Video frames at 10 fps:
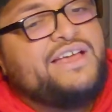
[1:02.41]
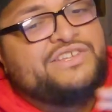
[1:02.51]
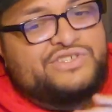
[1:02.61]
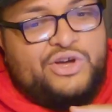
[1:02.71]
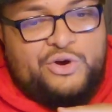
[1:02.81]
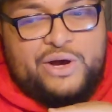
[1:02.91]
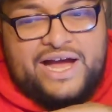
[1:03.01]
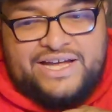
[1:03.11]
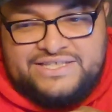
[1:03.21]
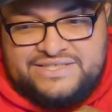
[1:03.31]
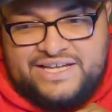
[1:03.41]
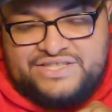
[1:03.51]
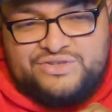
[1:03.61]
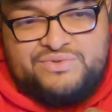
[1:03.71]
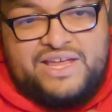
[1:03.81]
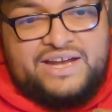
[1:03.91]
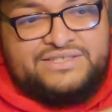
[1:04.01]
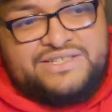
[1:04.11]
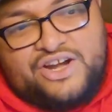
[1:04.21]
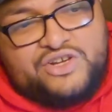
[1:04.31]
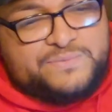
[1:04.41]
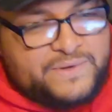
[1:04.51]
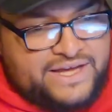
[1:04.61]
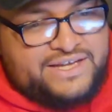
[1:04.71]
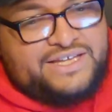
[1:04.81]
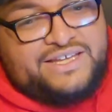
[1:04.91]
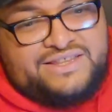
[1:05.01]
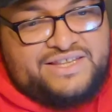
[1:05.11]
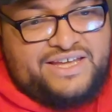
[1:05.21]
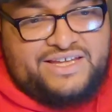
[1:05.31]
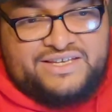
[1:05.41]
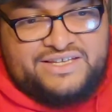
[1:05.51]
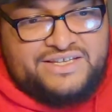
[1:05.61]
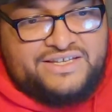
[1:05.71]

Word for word: So I decided to react to Girls Planet, and then